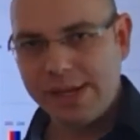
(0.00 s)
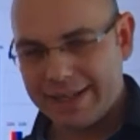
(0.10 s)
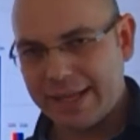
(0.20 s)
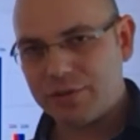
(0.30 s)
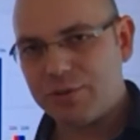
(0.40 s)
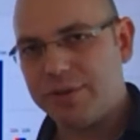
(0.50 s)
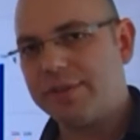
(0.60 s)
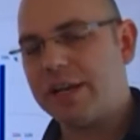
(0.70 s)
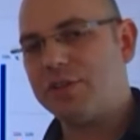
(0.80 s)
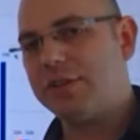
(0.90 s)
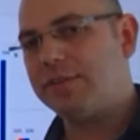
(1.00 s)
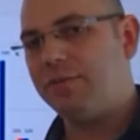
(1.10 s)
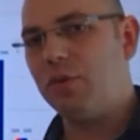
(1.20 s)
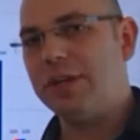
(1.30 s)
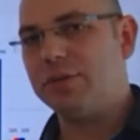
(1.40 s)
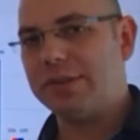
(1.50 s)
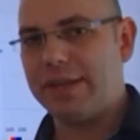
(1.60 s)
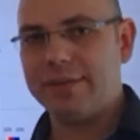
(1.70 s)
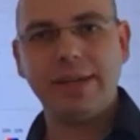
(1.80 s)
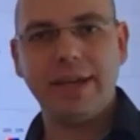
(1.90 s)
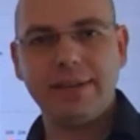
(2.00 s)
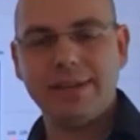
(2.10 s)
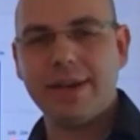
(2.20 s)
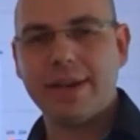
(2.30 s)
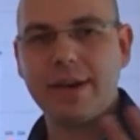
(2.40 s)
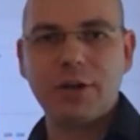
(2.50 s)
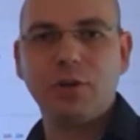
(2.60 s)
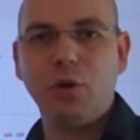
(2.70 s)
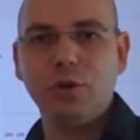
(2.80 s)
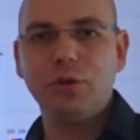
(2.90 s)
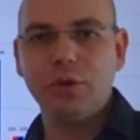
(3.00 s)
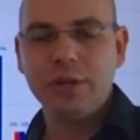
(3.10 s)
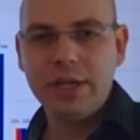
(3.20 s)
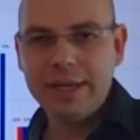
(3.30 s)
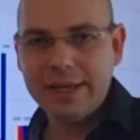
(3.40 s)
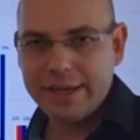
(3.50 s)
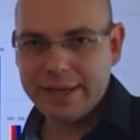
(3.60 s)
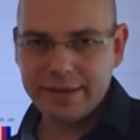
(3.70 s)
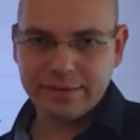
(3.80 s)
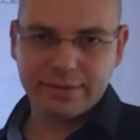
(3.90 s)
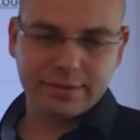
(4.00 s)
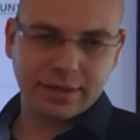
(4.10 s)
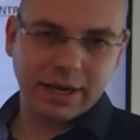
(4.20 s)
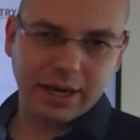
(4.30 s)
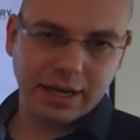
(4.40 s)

and that transaction is fully authenticated, the cardholder is